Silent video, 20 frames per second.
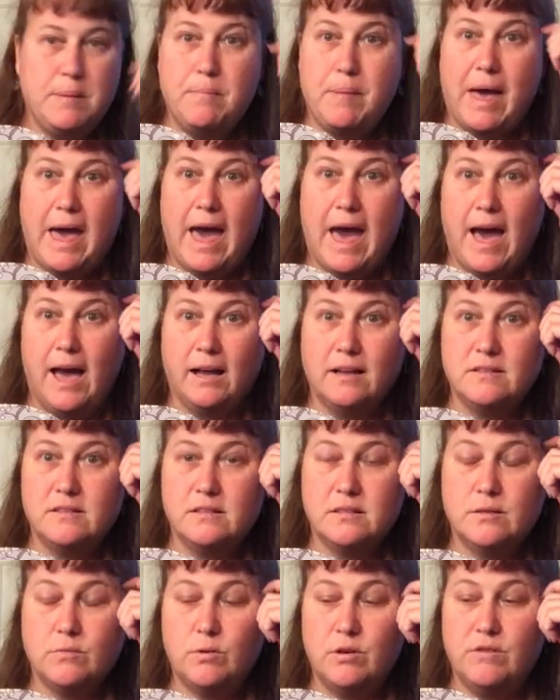
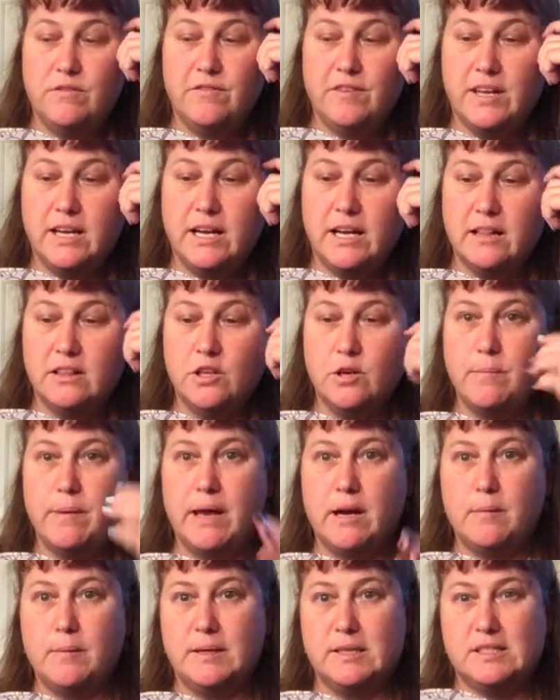Packed would fit it a little
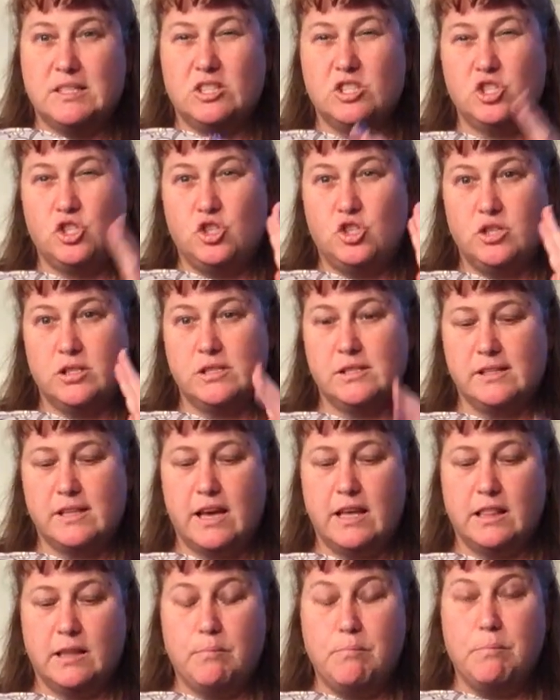better because it's just
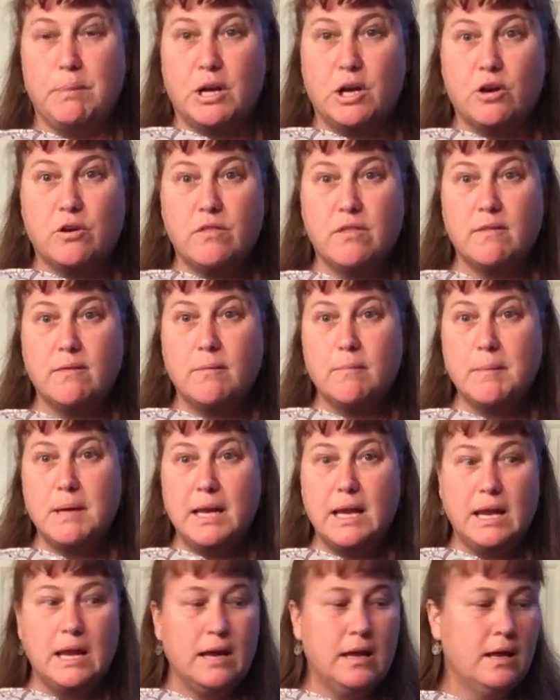slightly bigger than the
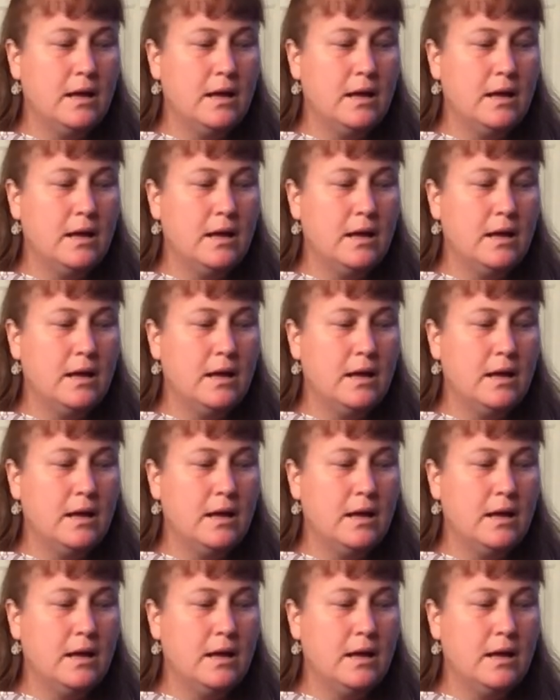midi.